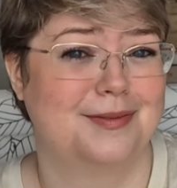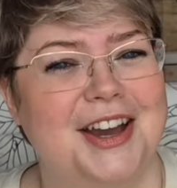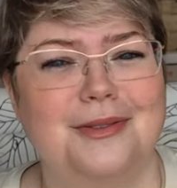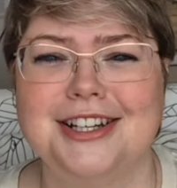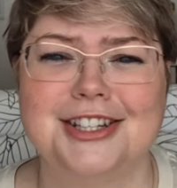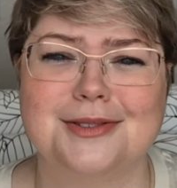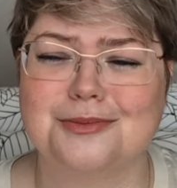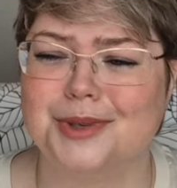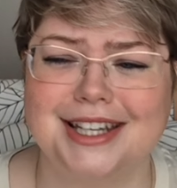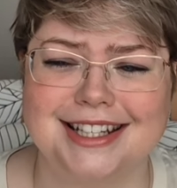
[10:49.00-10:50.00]
Which is
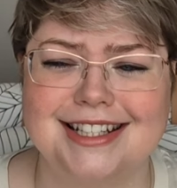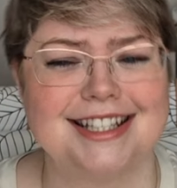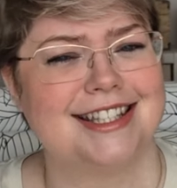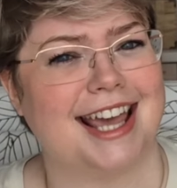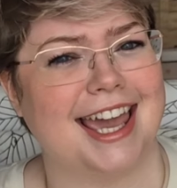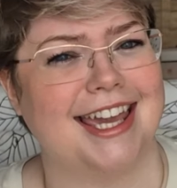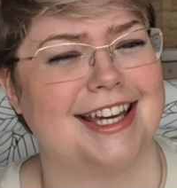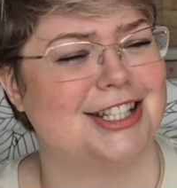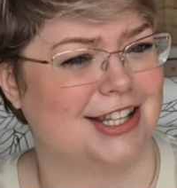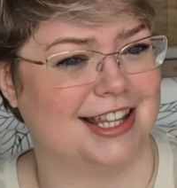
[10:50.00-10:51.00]
weird to say
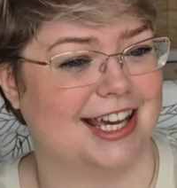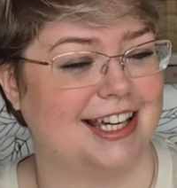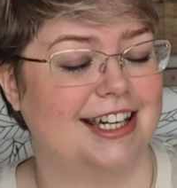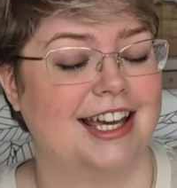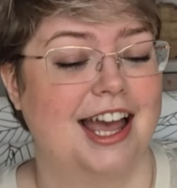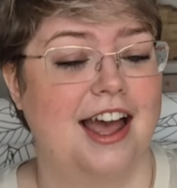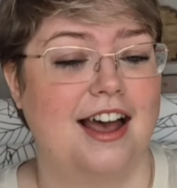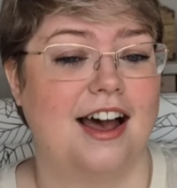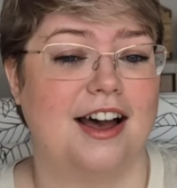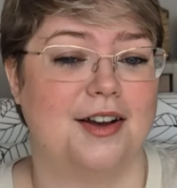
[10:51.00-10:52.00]
and to think,
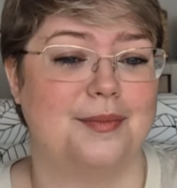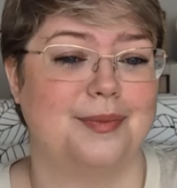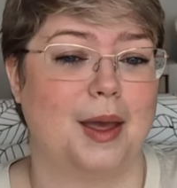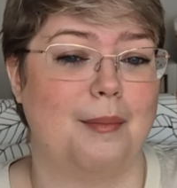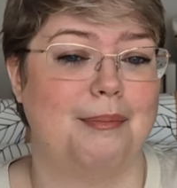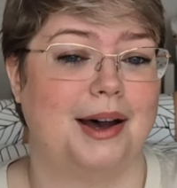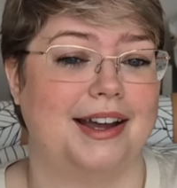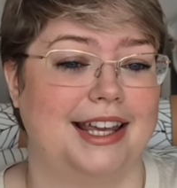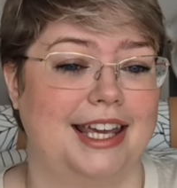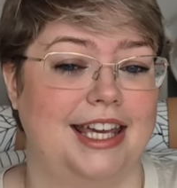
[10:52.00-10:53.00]
um,
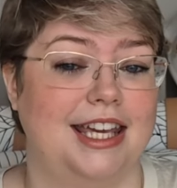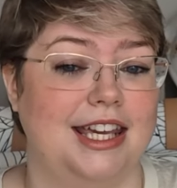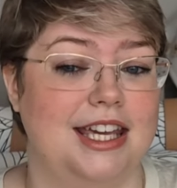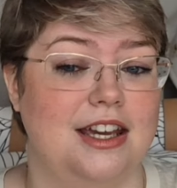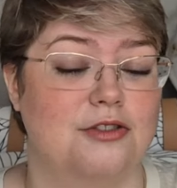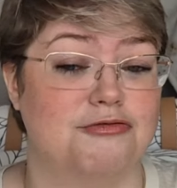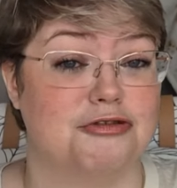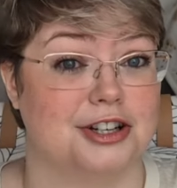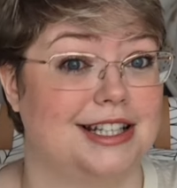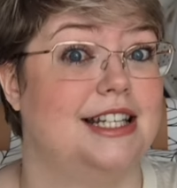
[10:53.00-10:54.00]
but he
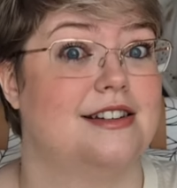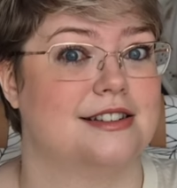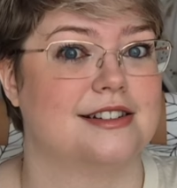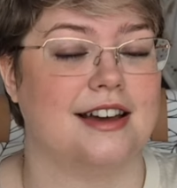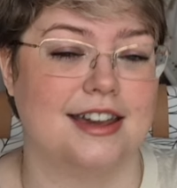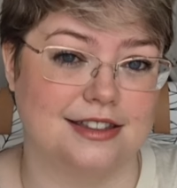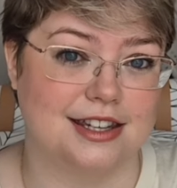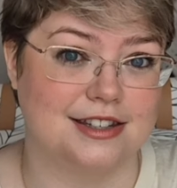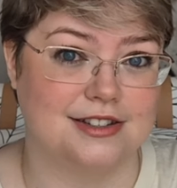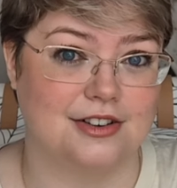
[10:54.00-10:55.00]
really doesn't like
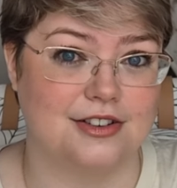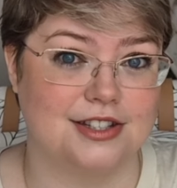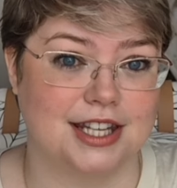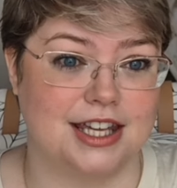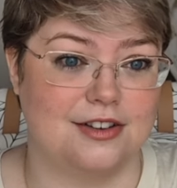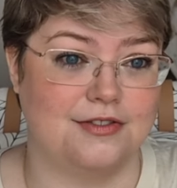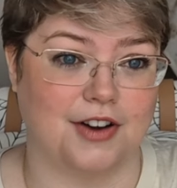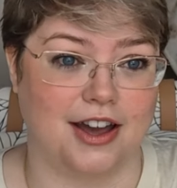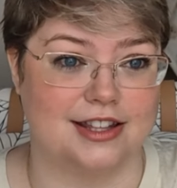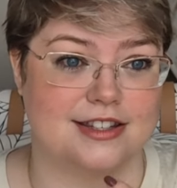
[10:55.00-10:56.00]
these dolls. He
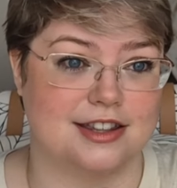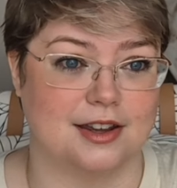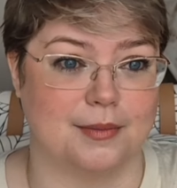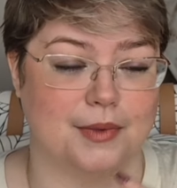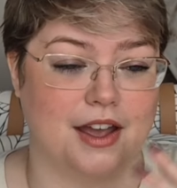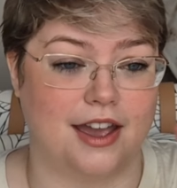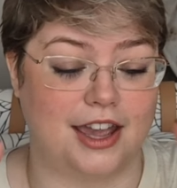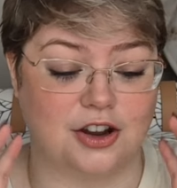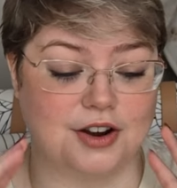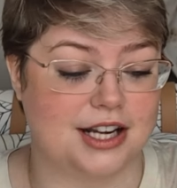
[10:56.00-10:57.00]
finds them
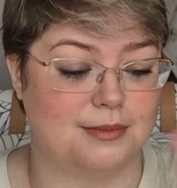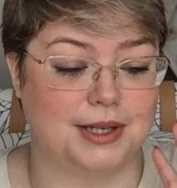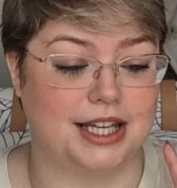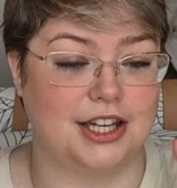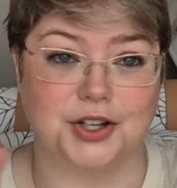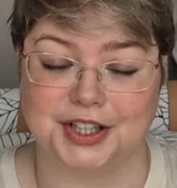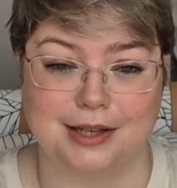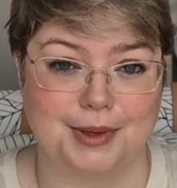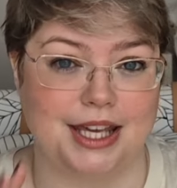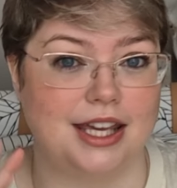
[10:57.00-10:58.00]
incredibly
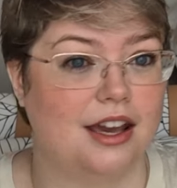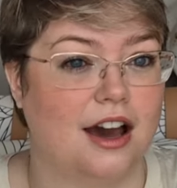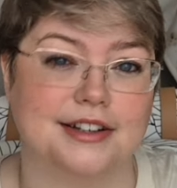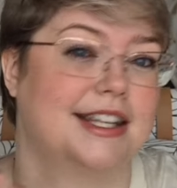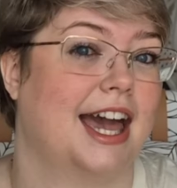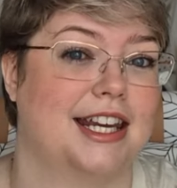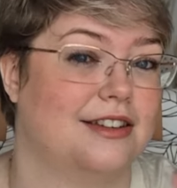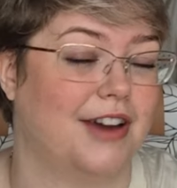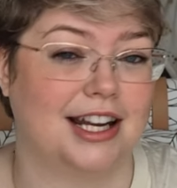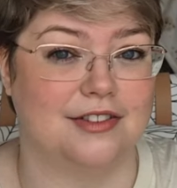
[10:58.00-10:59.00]
creepy, uncanny
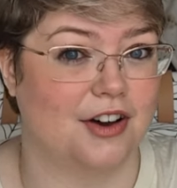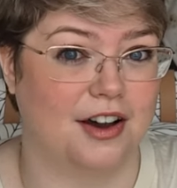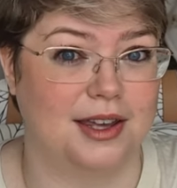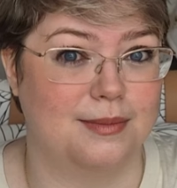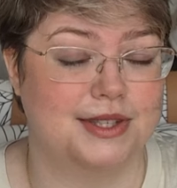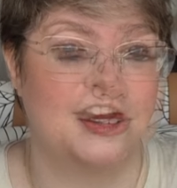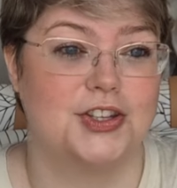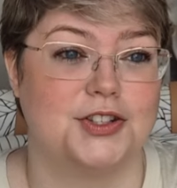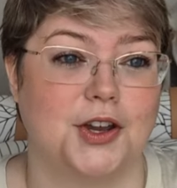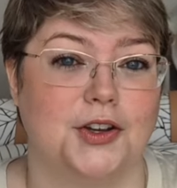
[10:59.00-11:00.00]
valley vibes.
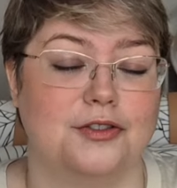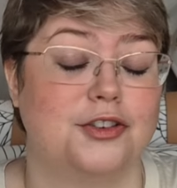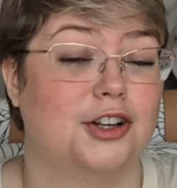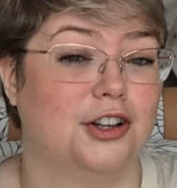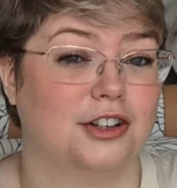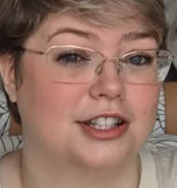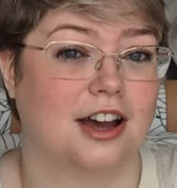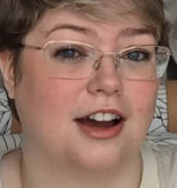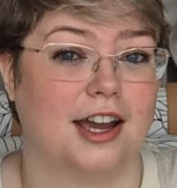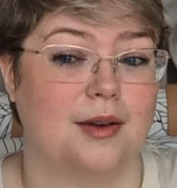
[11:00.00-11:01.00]
So, for a long
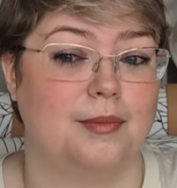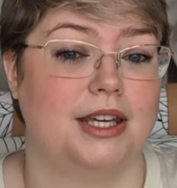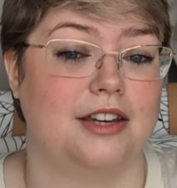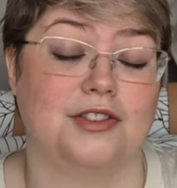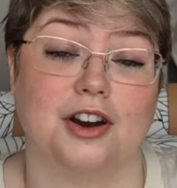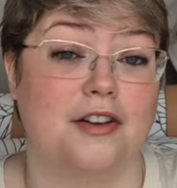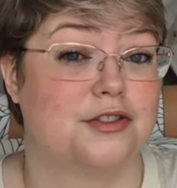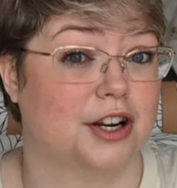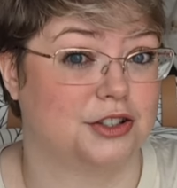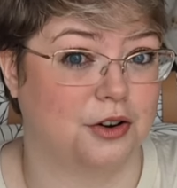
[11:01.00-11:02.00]
time, even after
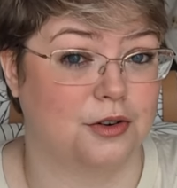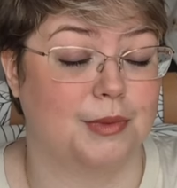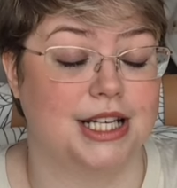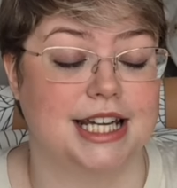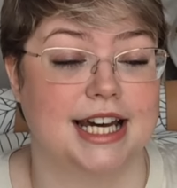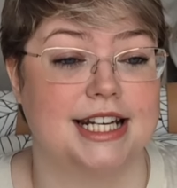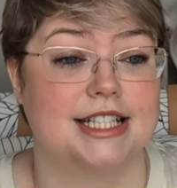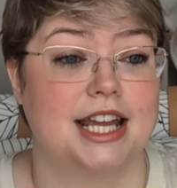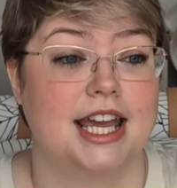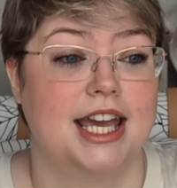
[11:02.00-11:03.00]
I told my dad,
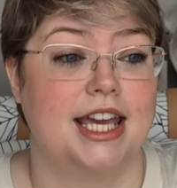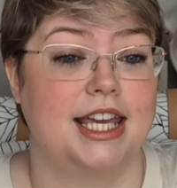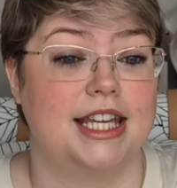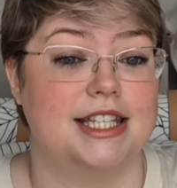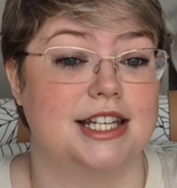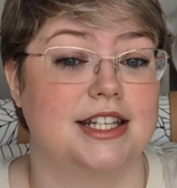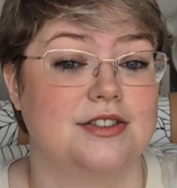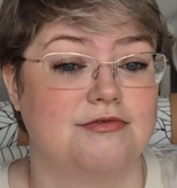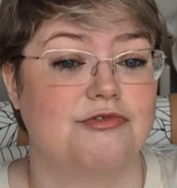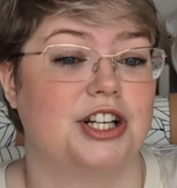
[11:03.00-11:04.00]
he didn't
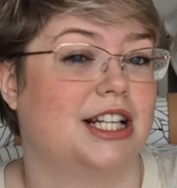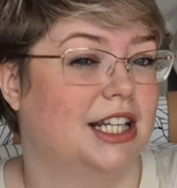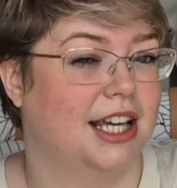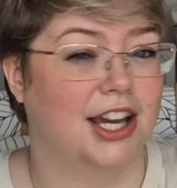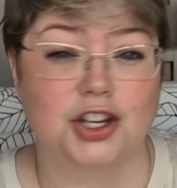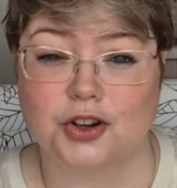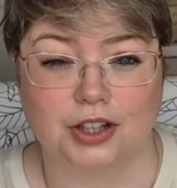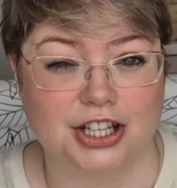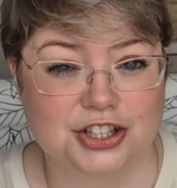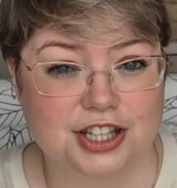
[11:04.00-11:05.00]
really
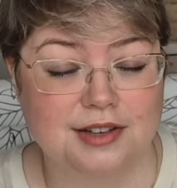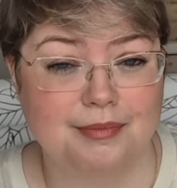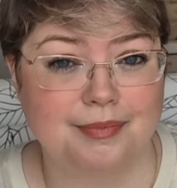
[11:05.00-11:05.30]
acknowledge them.